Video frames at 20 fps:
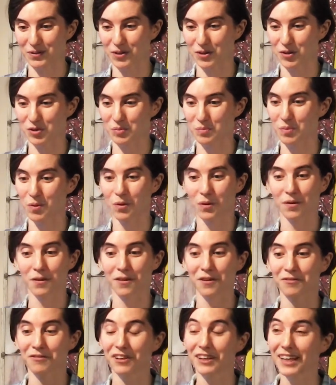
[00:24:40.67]
There's more
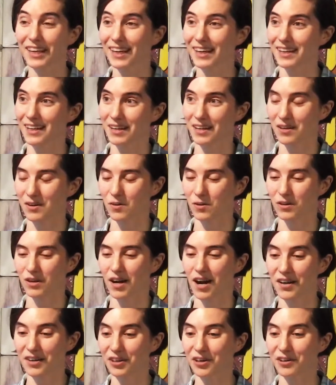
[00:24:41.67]
than ringing an un
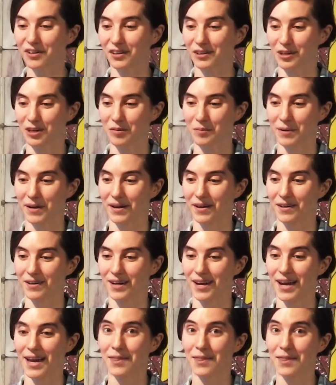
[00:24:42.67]
unheard alarm bell,